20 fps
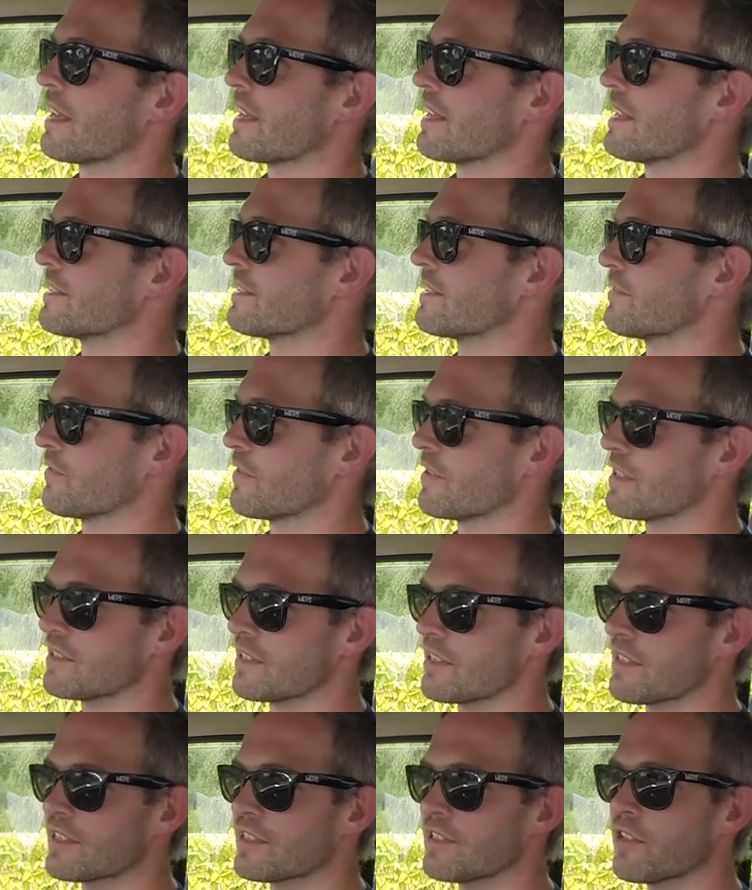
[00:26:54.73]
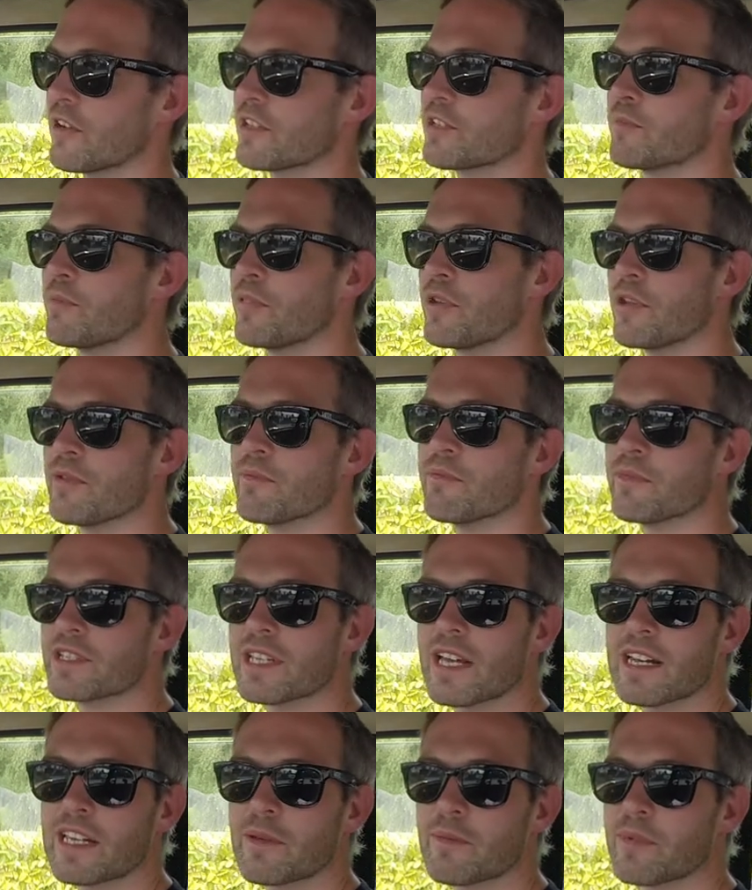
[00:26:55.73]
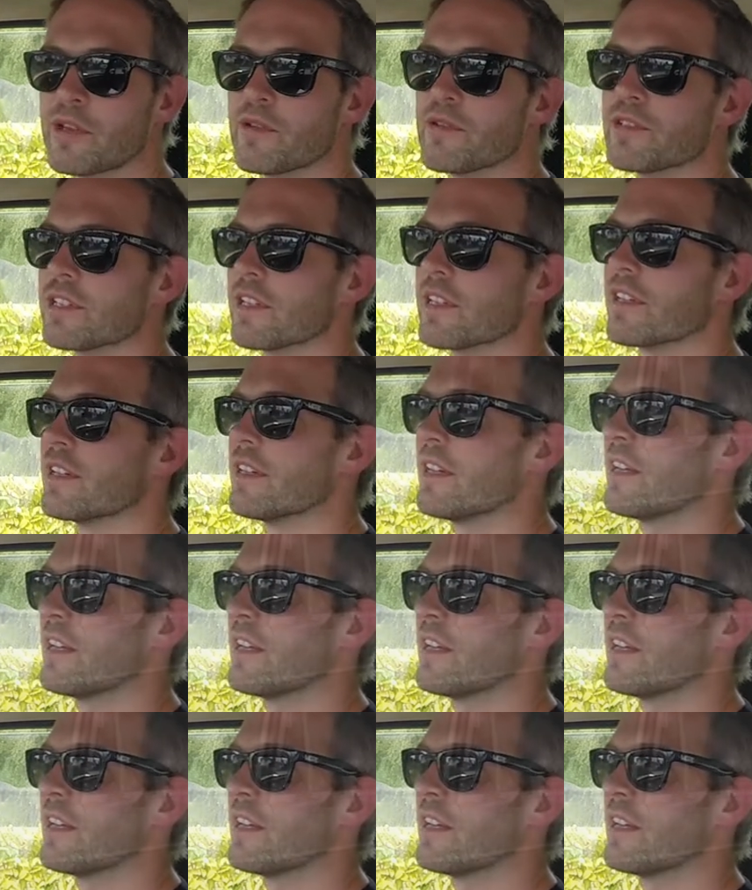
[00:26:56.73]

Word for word: it's, finished in this nice pu metallic pewter